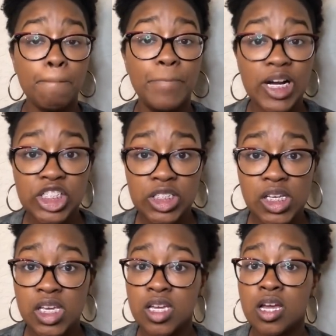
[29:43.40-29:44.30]

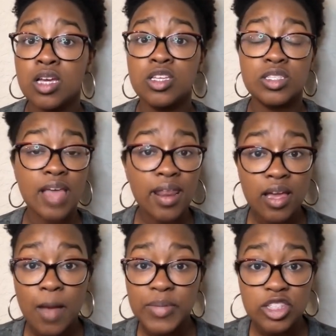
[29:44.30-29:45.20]
budgeting,
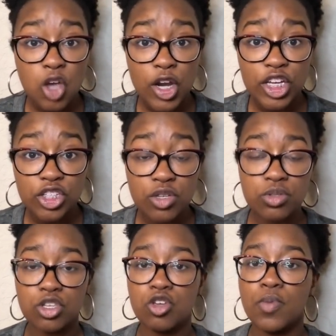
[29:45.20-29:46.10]
setting up and starting a
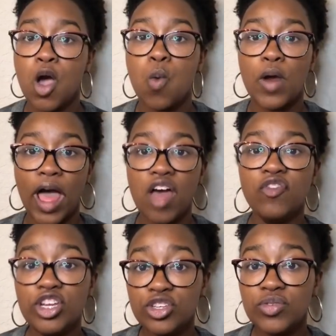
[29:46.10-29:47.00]
YouTube,
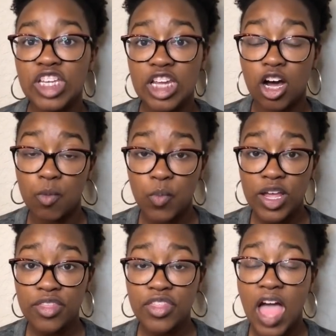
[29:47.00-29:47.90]
whatever you need help
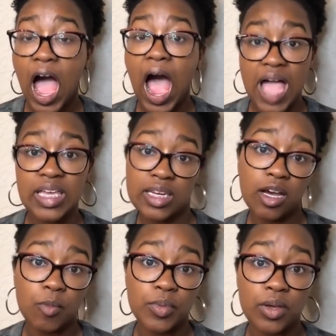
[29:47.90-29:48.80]
with. I can
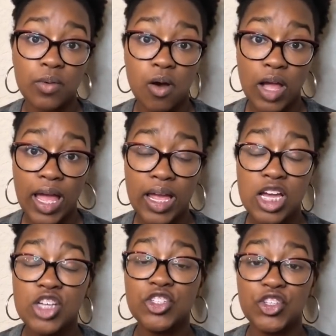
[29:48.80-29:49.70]
help you.
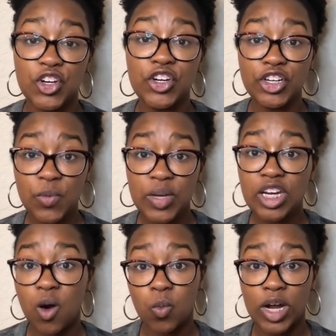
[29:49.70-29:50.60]
Okay. So you're going to
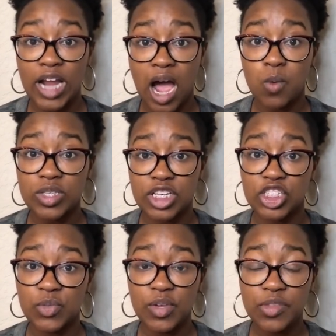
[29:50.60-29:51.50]
win a one hour
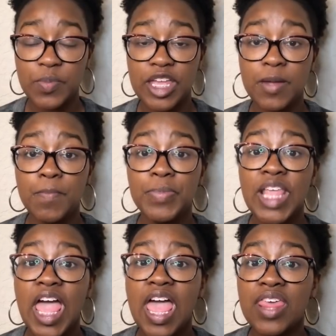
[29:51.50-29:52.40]
session with me
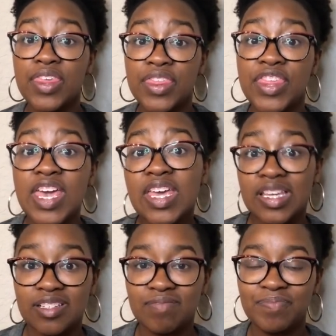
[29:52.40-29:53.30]
and
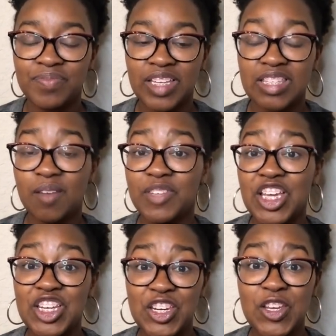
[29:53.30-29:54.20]
then
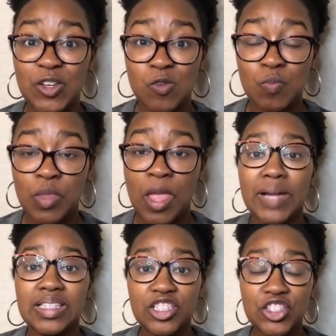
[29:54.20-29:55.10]
something new.
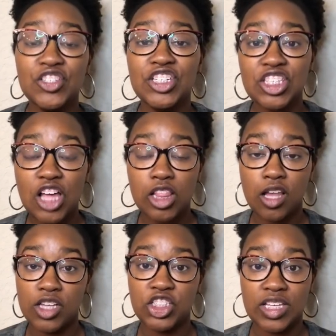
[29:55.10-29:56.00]
My sister just
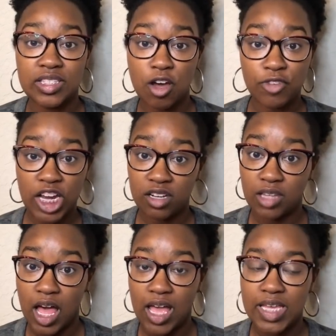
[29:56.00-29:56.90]
launched a self care
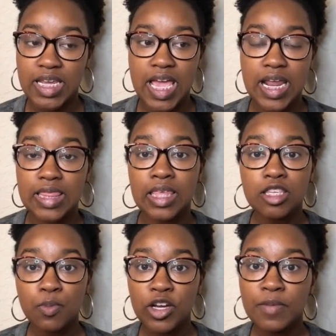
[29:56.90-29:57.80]
line. And at
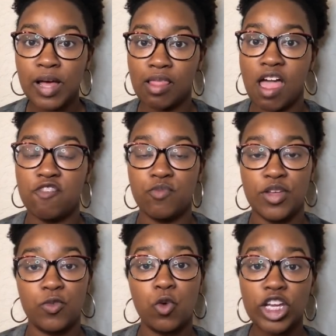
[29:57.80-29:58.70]
this point in my life,
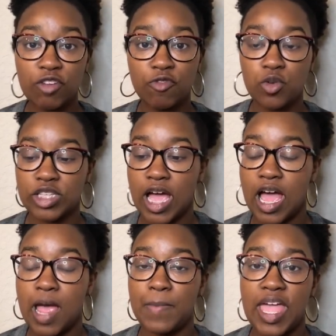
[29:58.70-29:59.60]
with working full
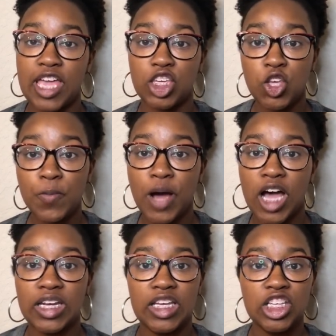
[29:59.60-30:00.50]
time and
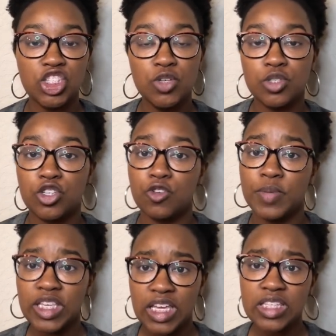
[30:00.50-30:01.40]
couponing and
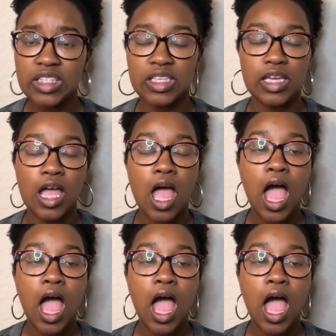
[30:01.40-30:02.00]
YouTube and Kinsley,